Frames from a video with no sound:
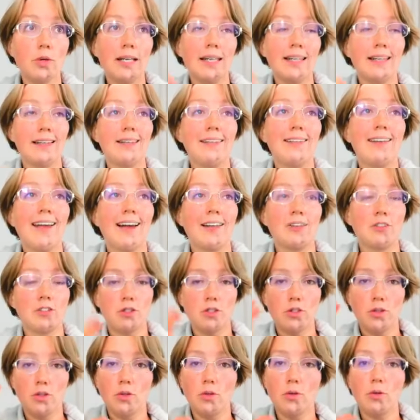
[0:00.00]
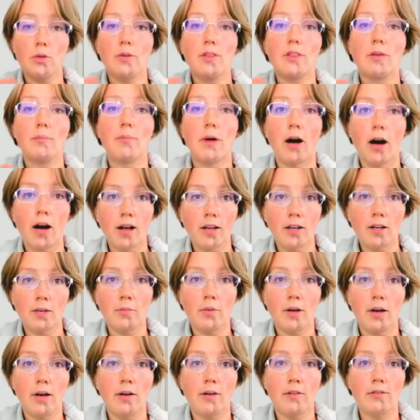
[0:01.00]
get to the bottom
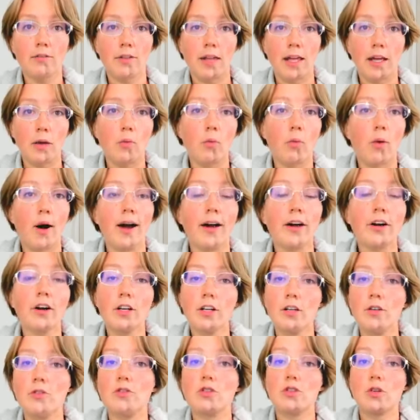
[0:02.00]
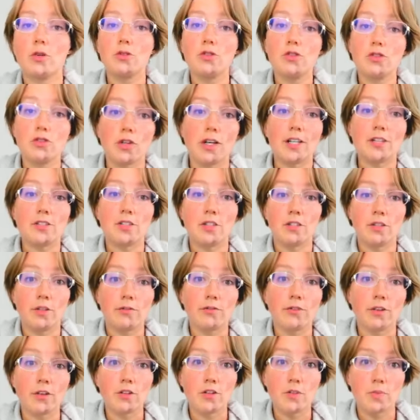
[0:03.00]
of, like, why are you so stressed in the
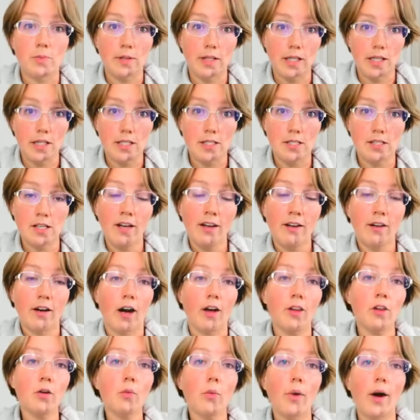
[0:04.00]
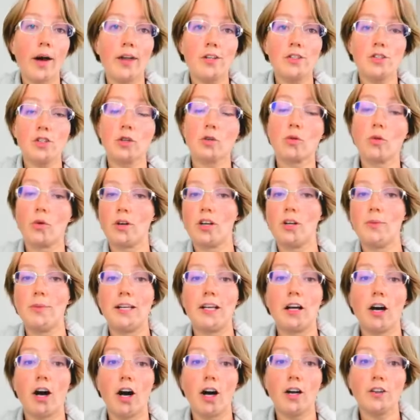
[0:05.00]
first place? Otherwise, you're going to be
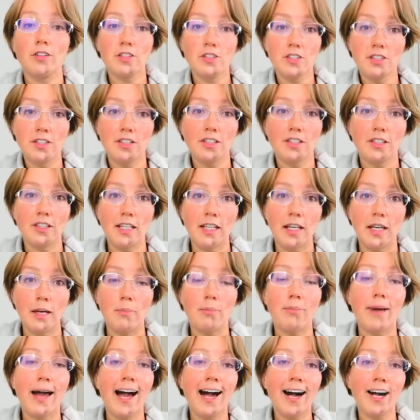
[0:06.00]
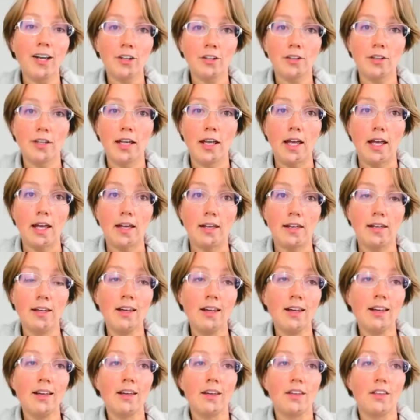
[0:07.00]
constantly battling
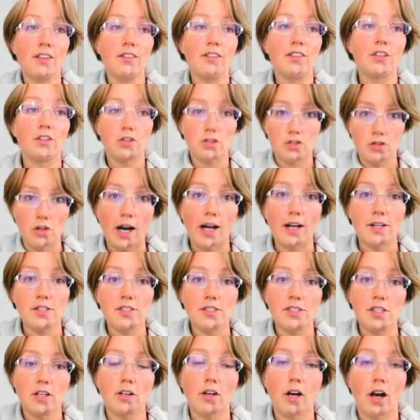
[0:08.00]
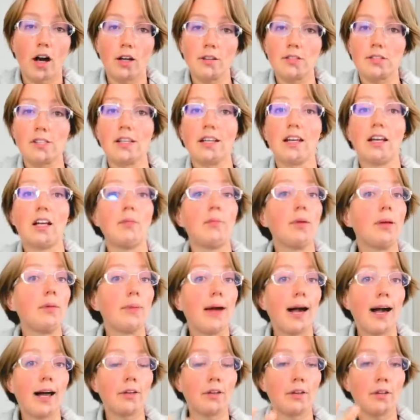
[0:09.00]
the stress. You're constantly going to be
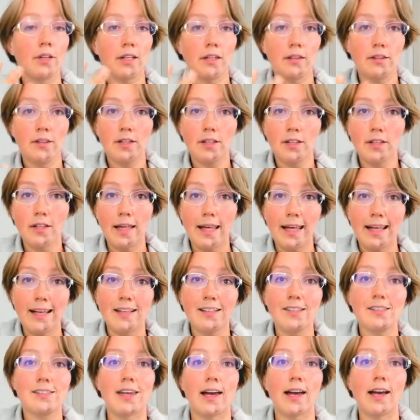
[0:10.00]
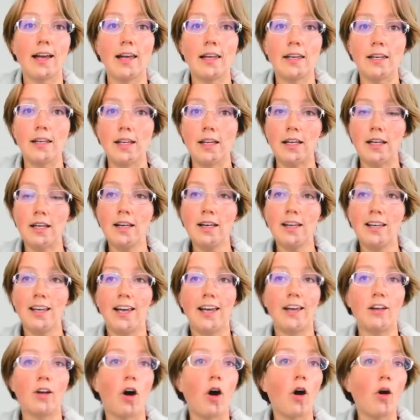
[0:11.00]
battling the anxiety
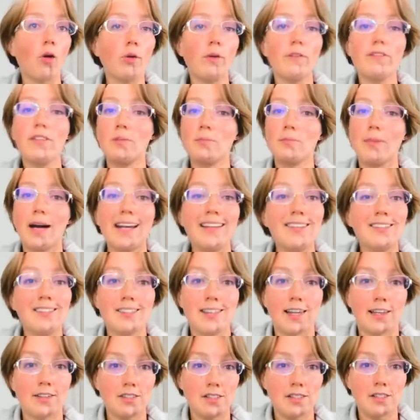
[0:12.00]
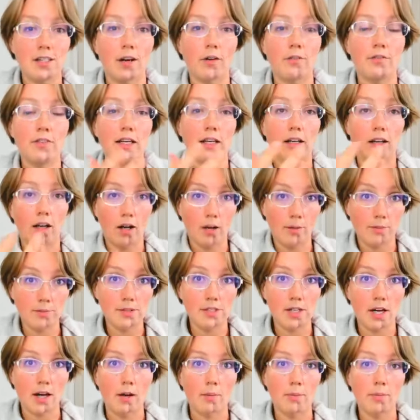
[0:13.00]
and all of the mindset stuff that comes
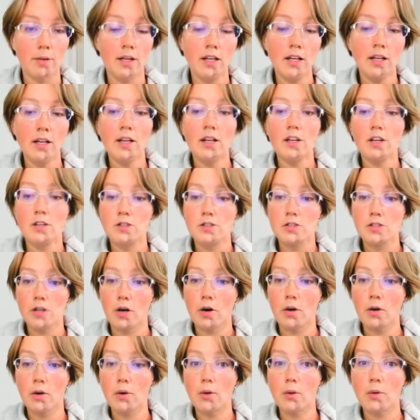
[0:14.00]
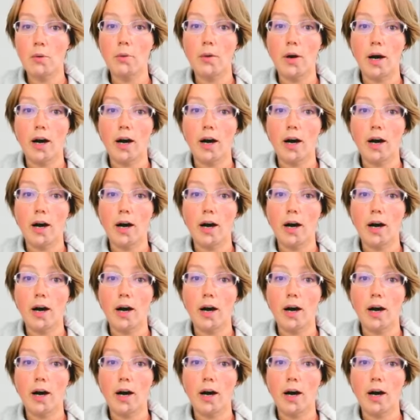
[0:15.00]
up. So